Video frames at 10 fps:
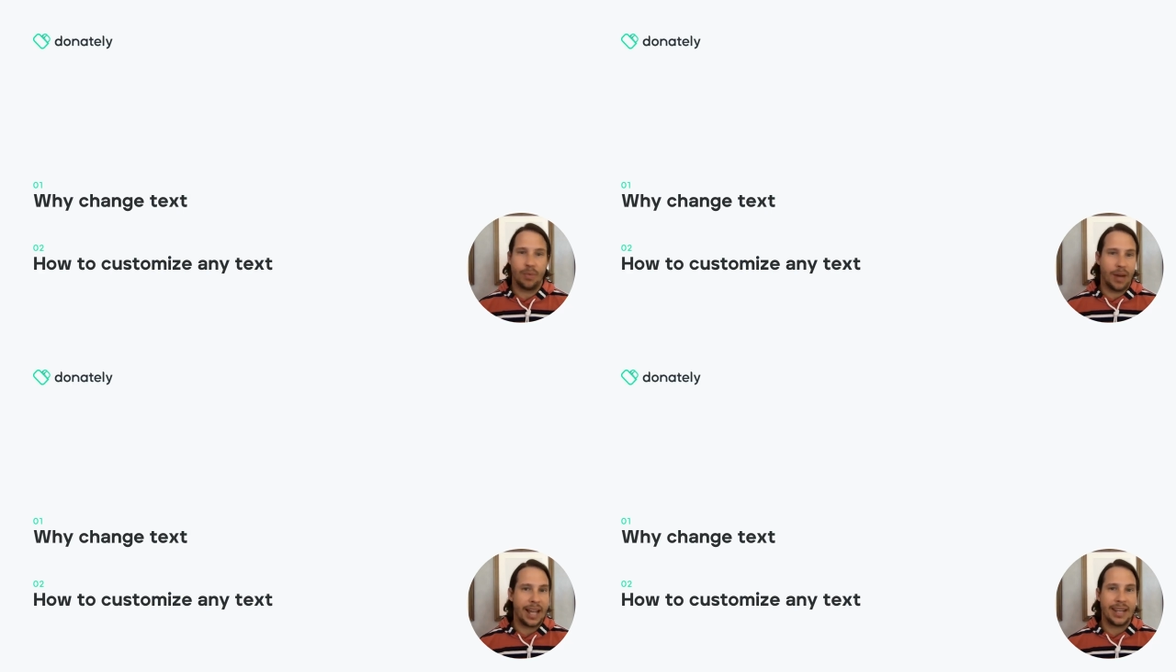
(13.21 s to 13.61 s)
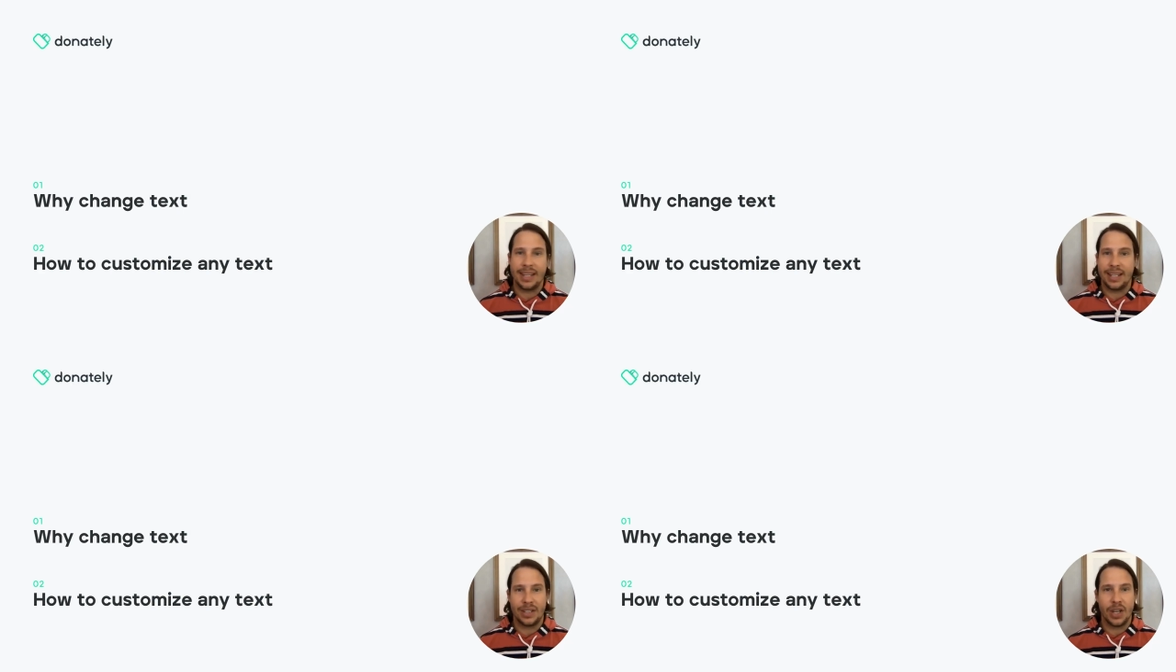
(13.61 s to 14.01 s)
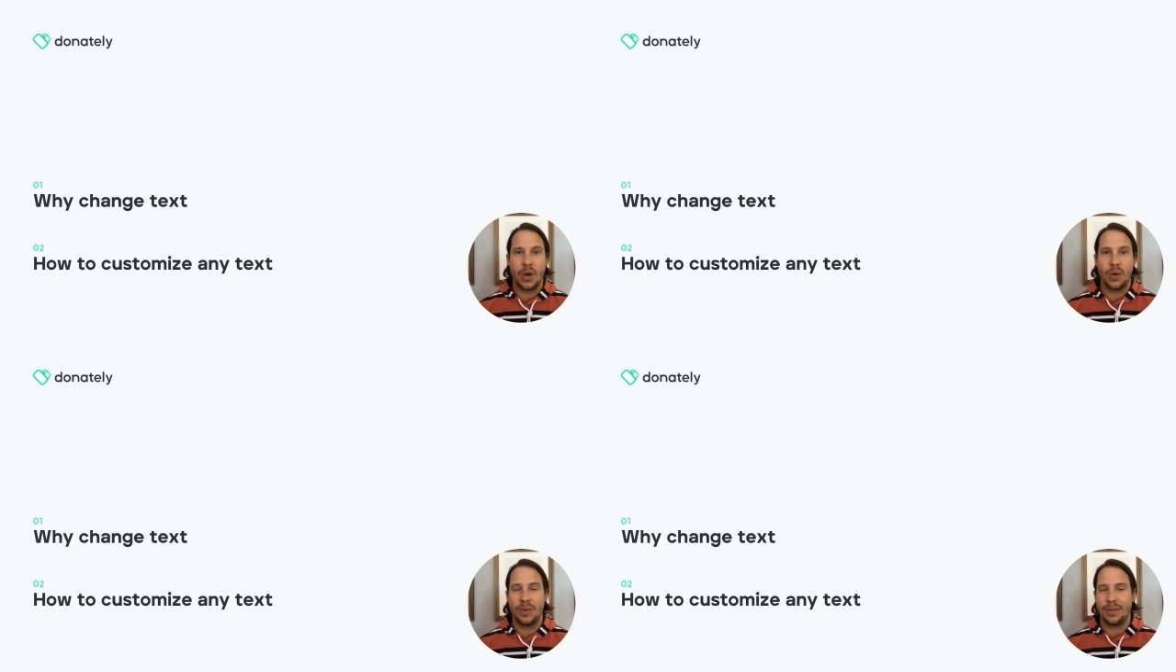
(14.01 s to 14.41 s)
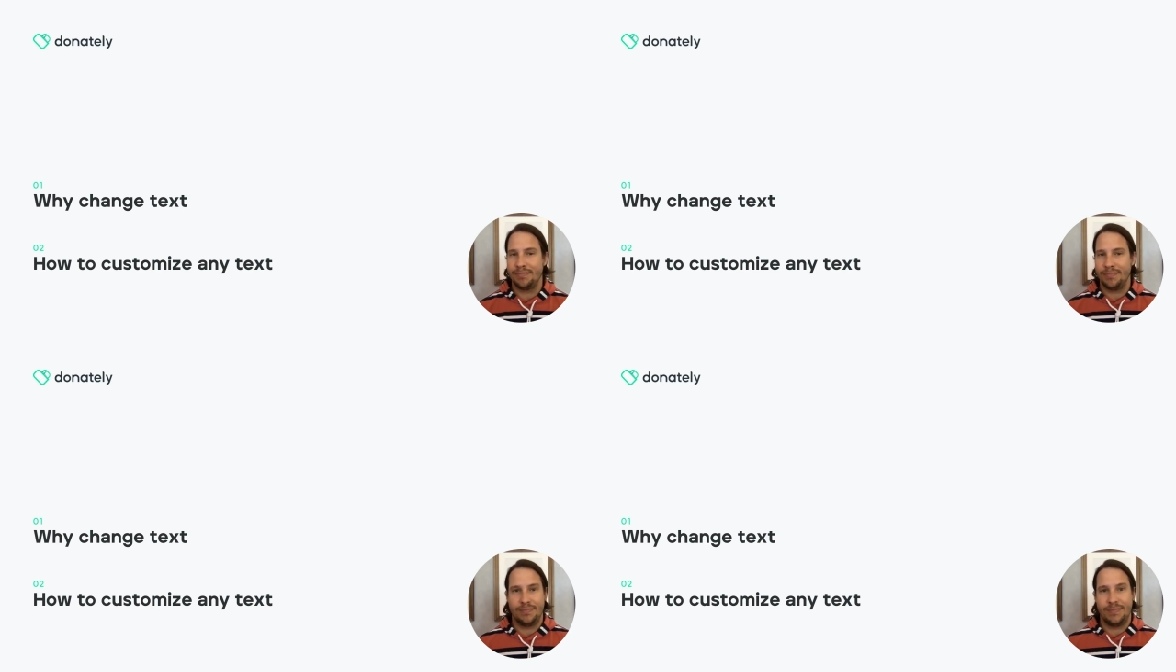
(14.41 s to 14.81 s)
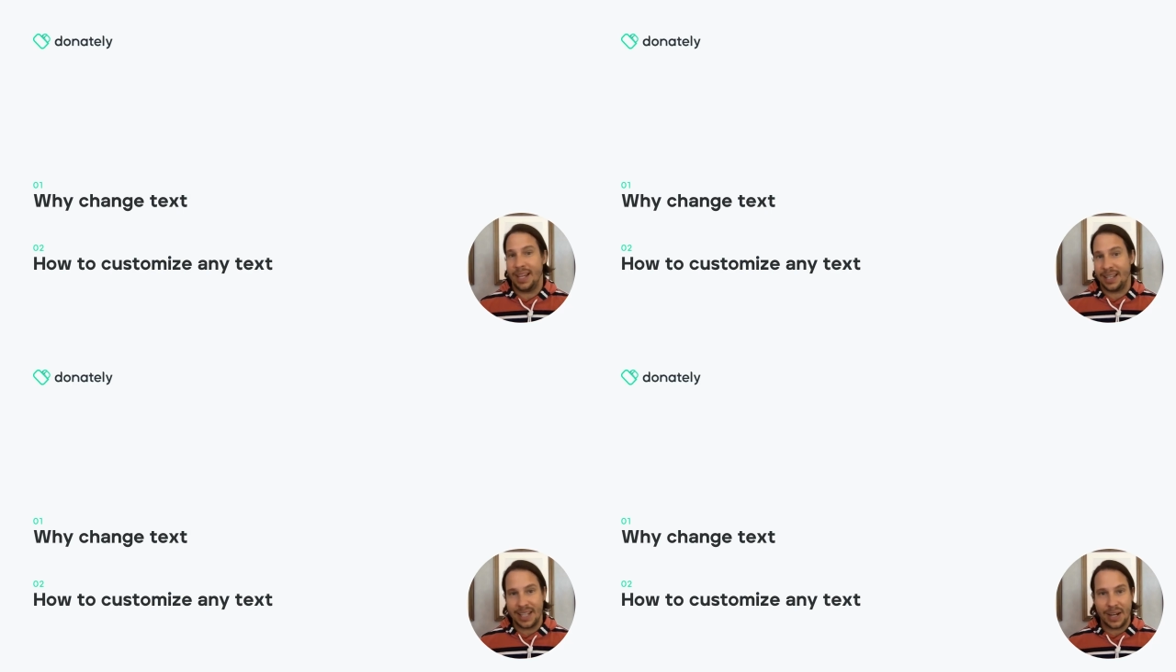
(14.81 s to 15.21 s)
branding, tone,
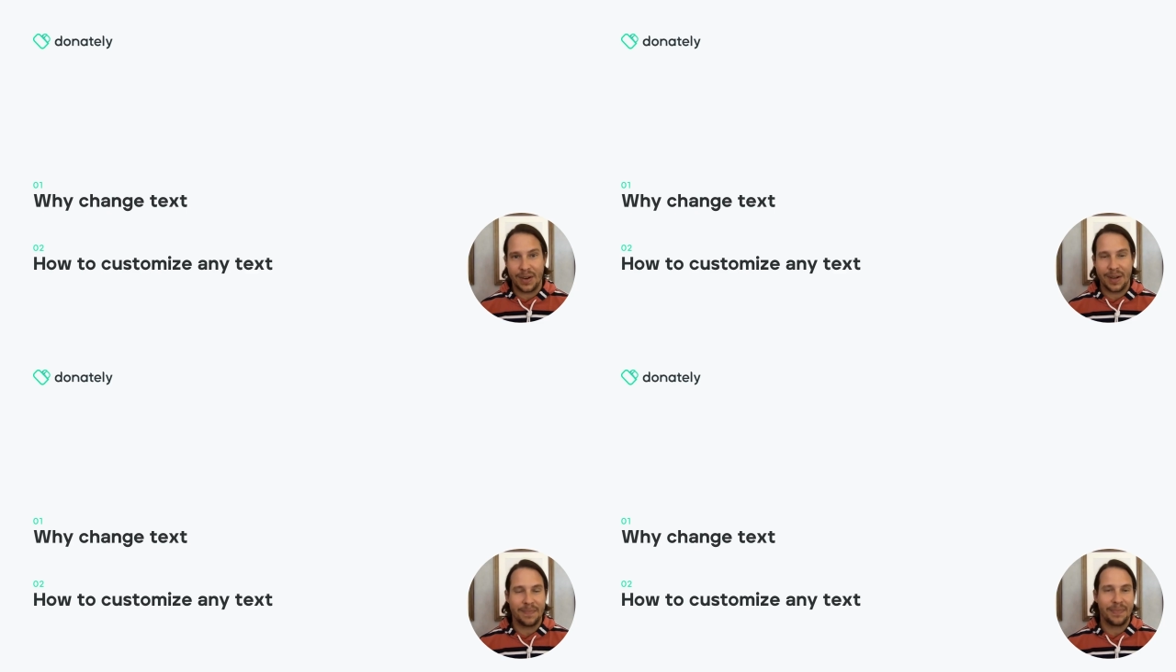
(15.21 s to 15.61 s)
etc.